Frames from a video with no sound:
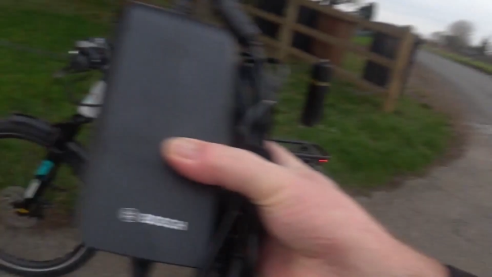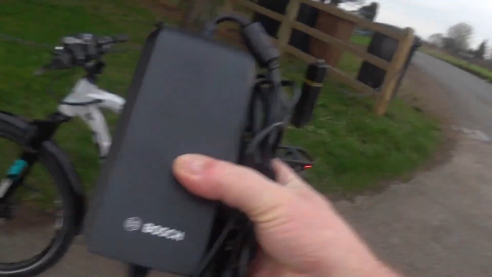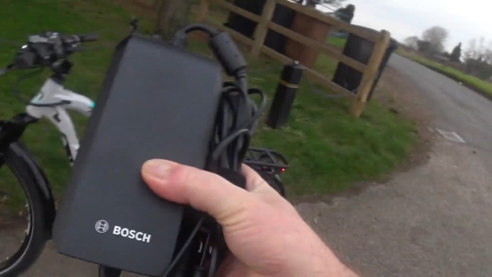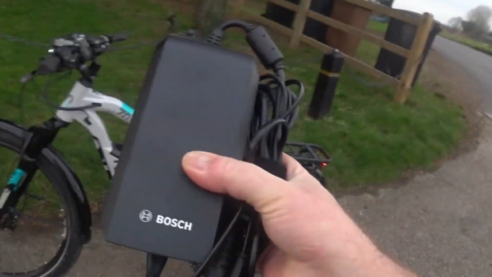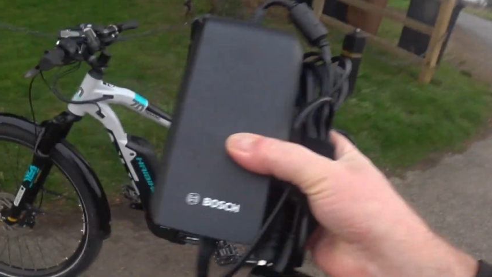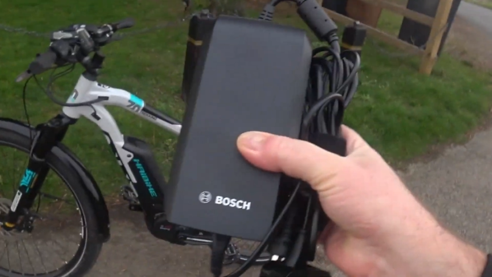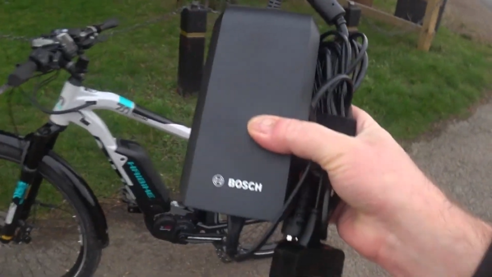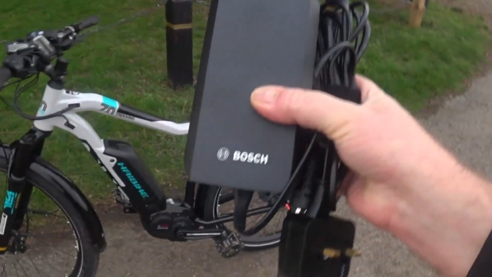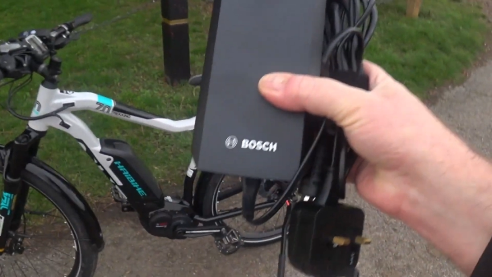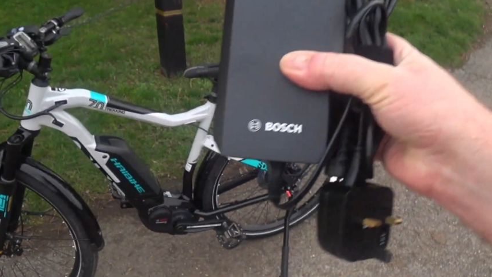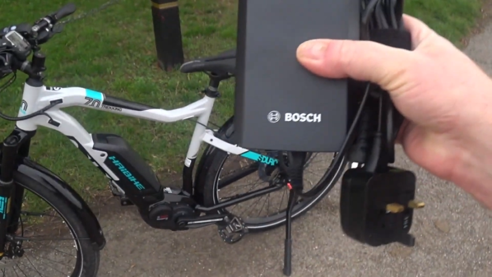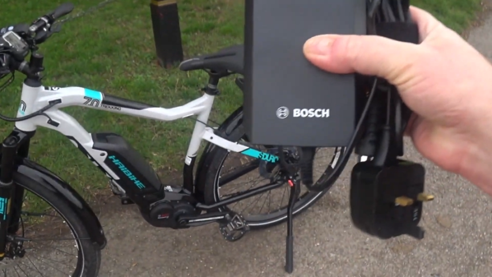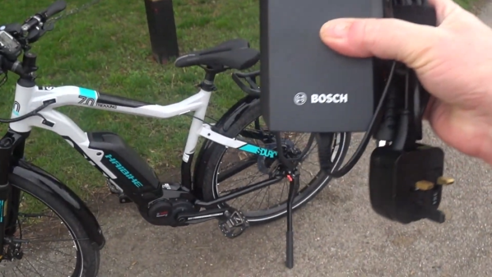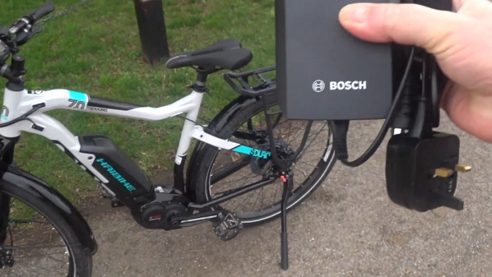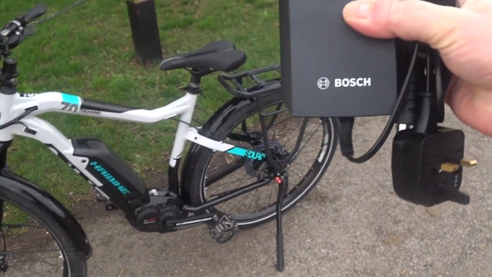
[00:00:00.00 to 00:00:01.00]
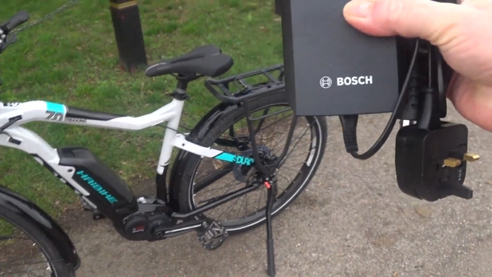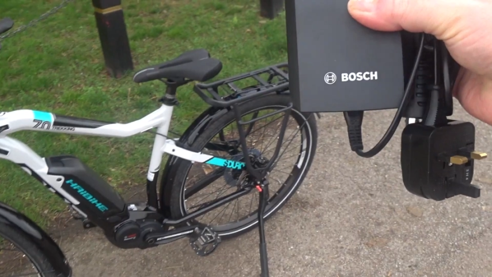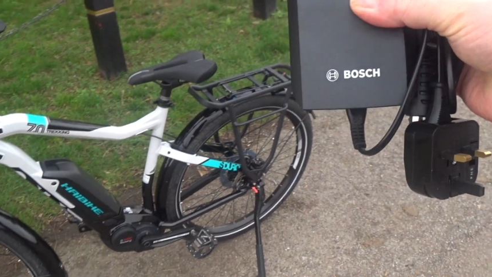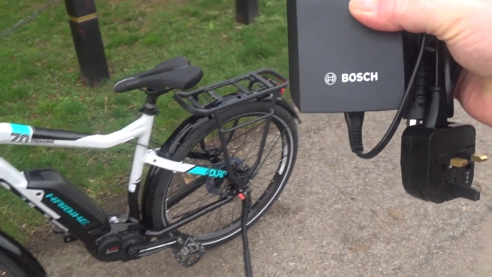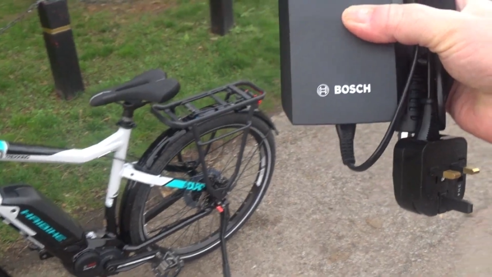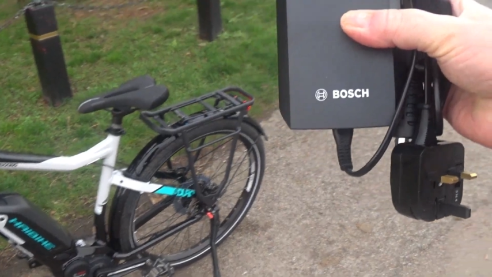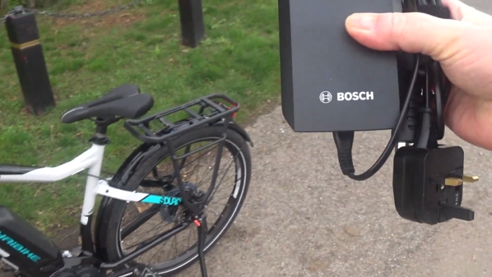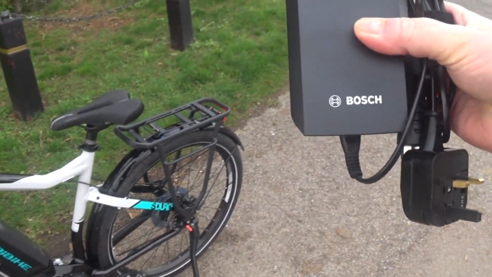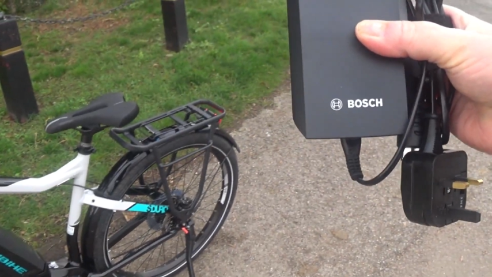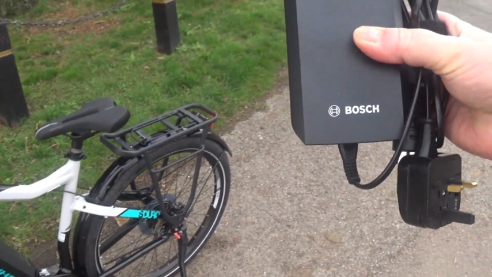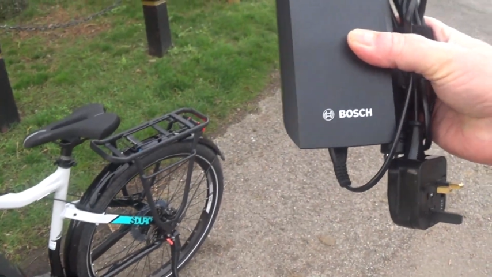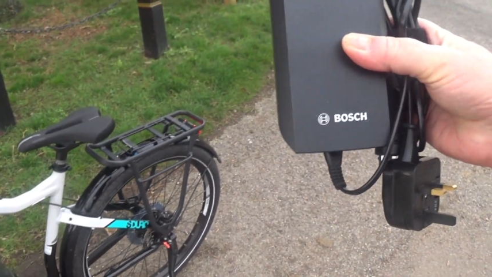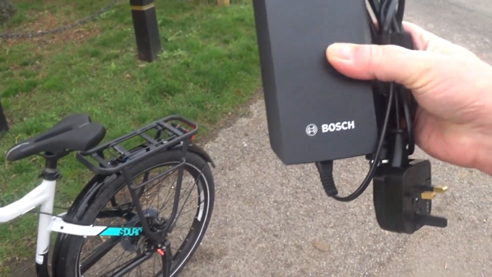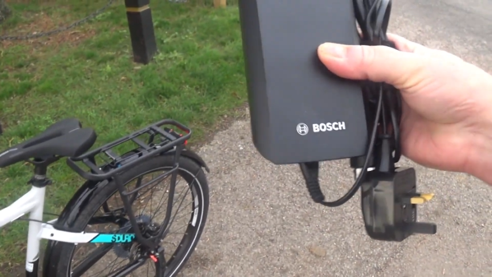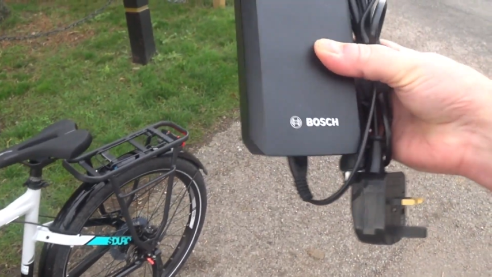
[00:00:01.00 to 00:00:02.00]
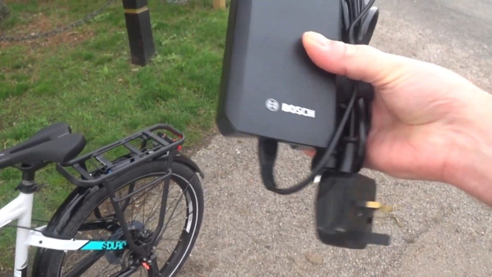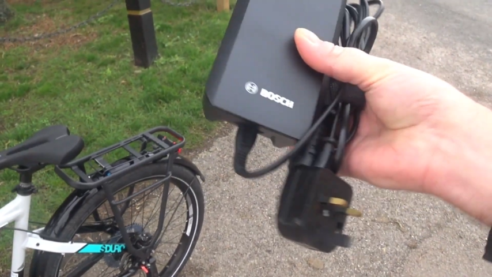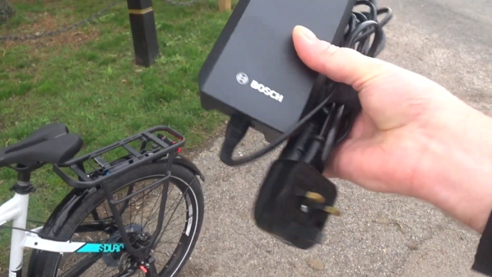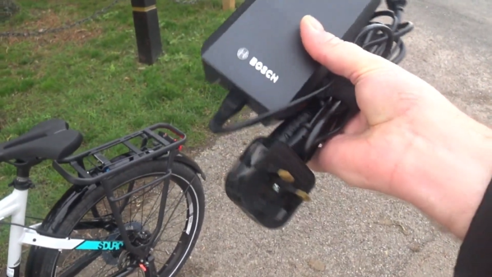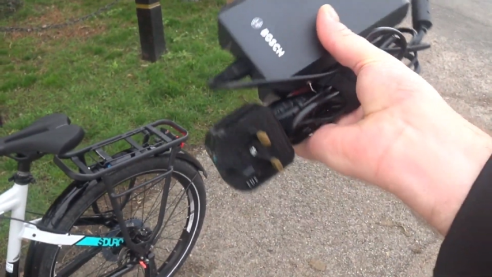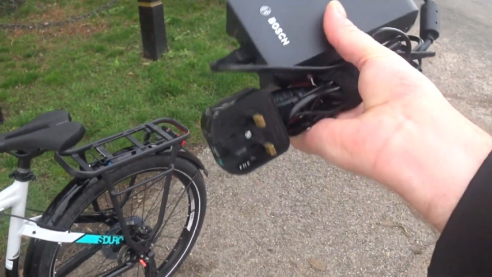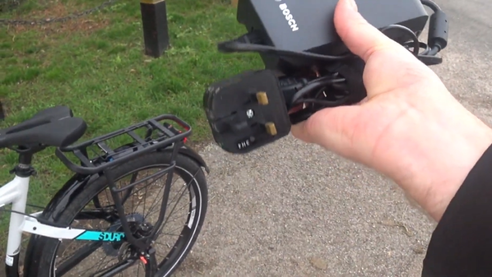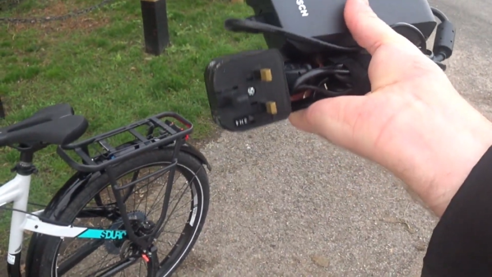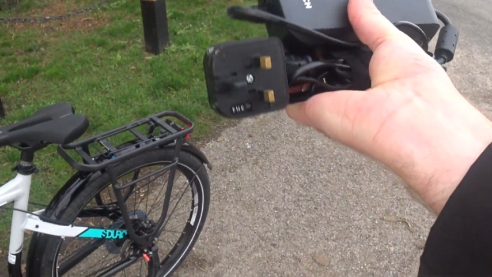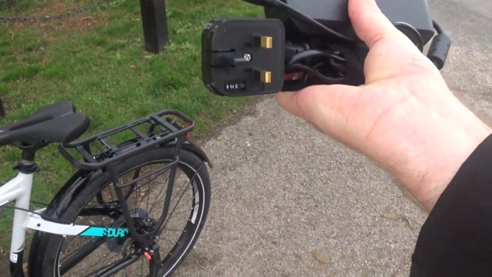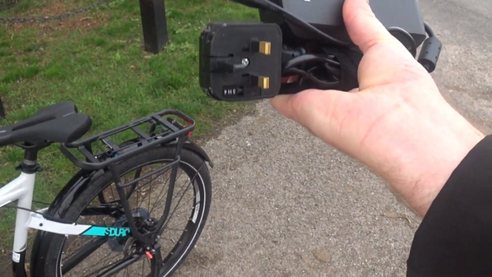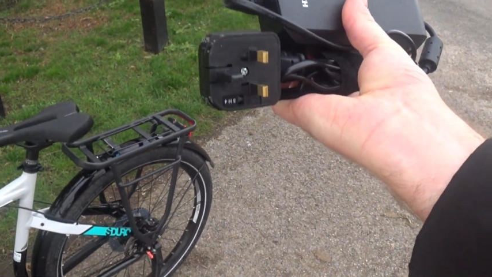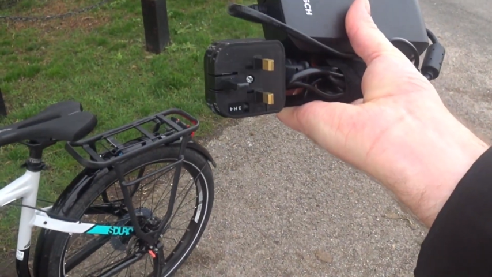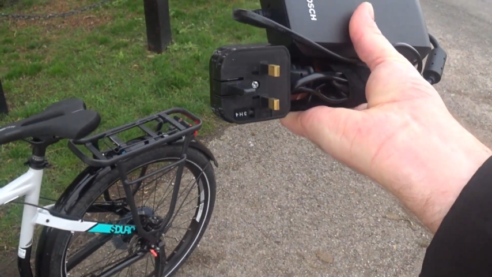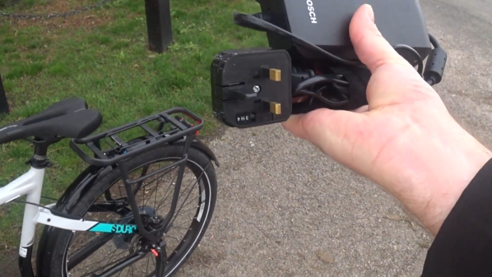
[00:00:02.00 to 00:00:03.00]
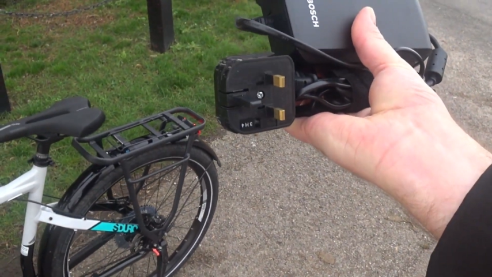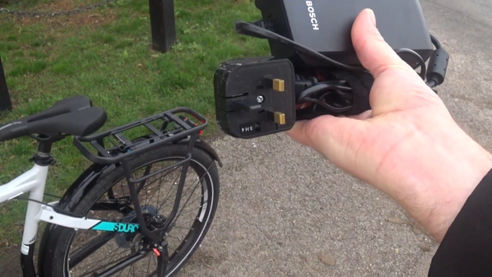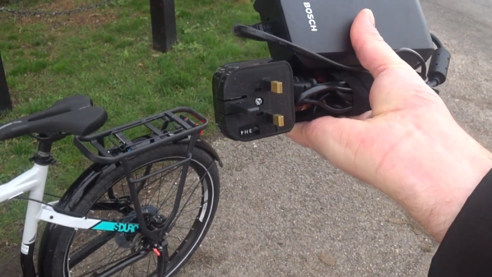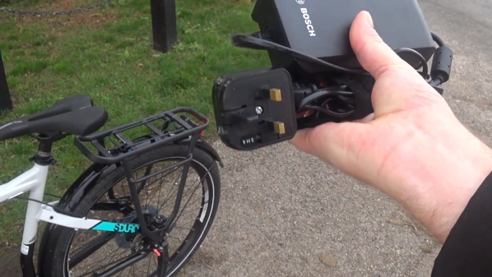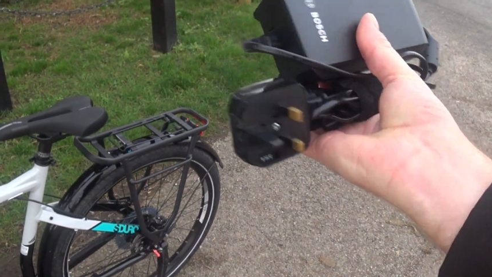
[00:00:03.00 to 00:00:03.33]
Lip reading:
[unreadable: no face in view]